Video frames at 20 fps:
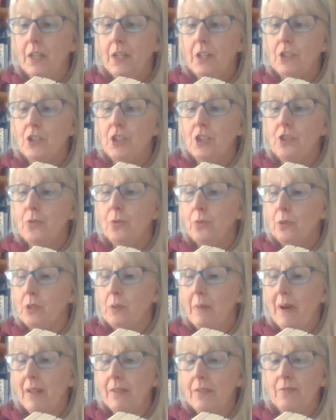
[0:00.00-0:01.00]
She talked
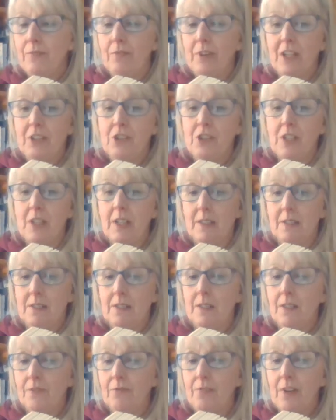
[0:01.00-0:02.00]
about the fledglings
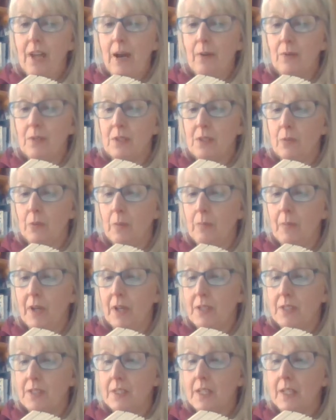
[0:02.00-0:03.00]
and the flowers that were
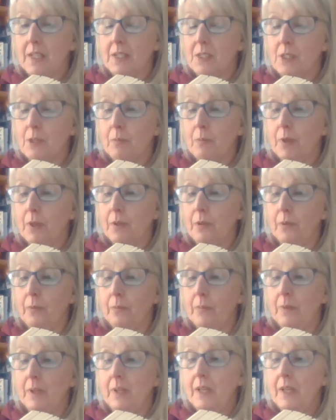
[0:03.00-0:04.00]
bursting into bloom,